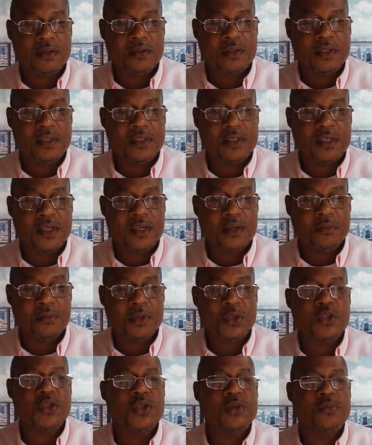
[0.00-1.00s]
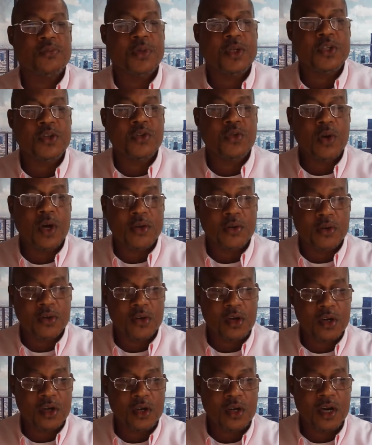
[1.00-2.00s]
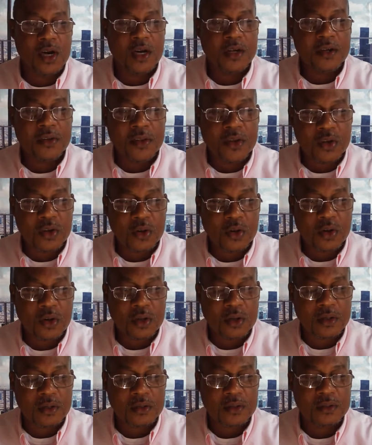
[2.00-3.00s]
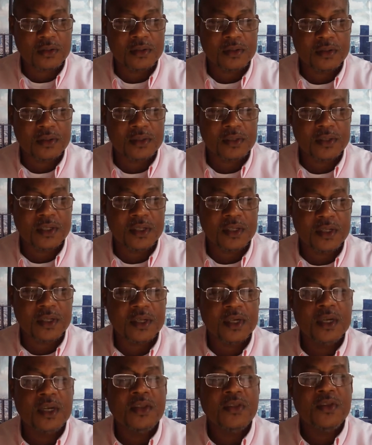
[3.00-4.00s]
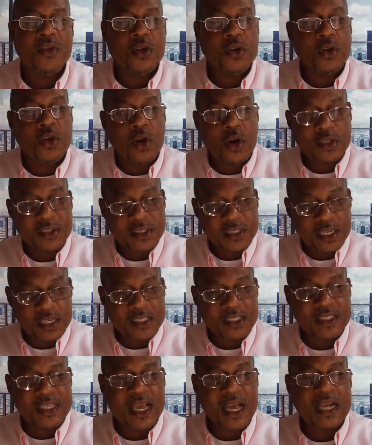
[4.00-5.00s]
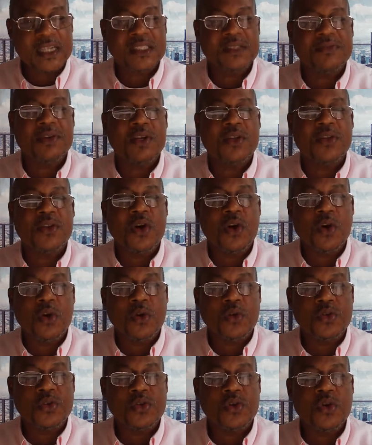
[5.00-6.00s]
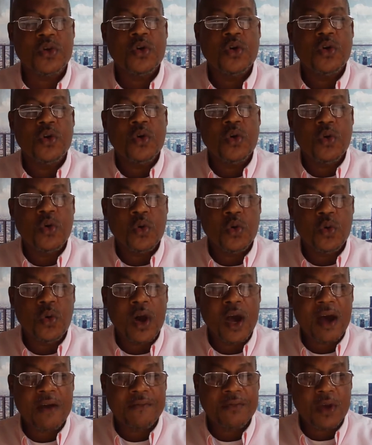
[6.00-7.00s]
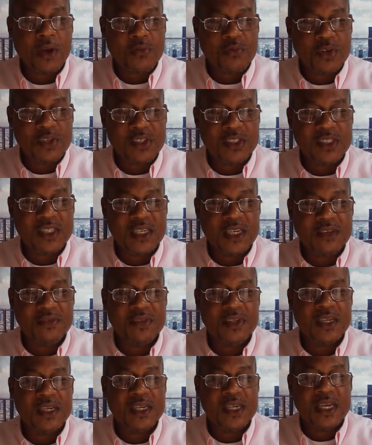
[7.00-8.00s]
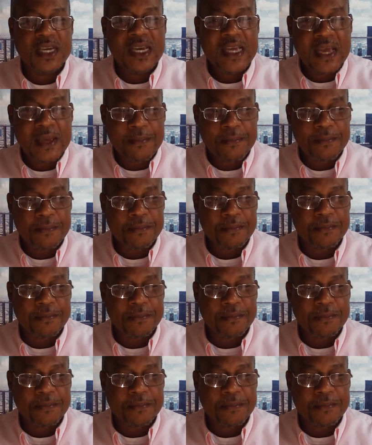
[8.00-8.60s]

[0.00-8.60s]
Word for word: He said, but, but you are no longer under the law. He said, the law still stands for those who have not received him.